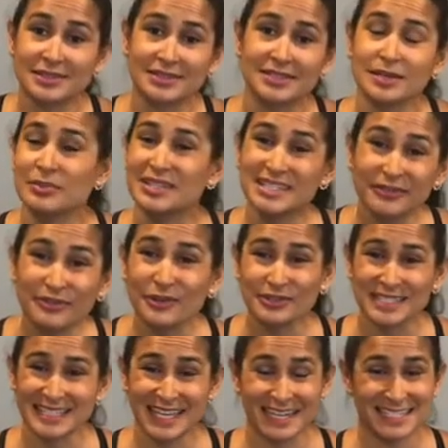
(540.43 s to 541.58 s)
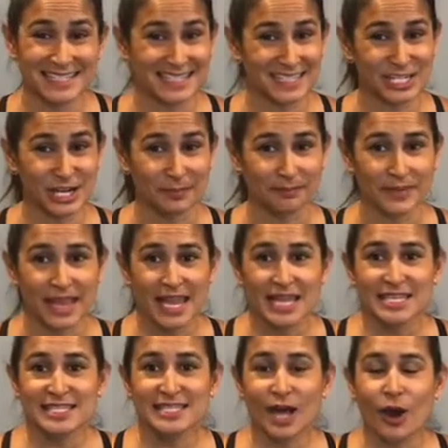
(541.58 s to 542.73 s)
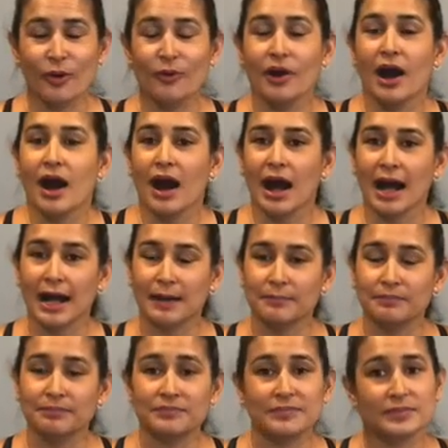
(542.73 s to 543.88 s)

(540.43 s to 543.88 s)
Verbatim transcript: it's going to be difficult to get into the gym. So um,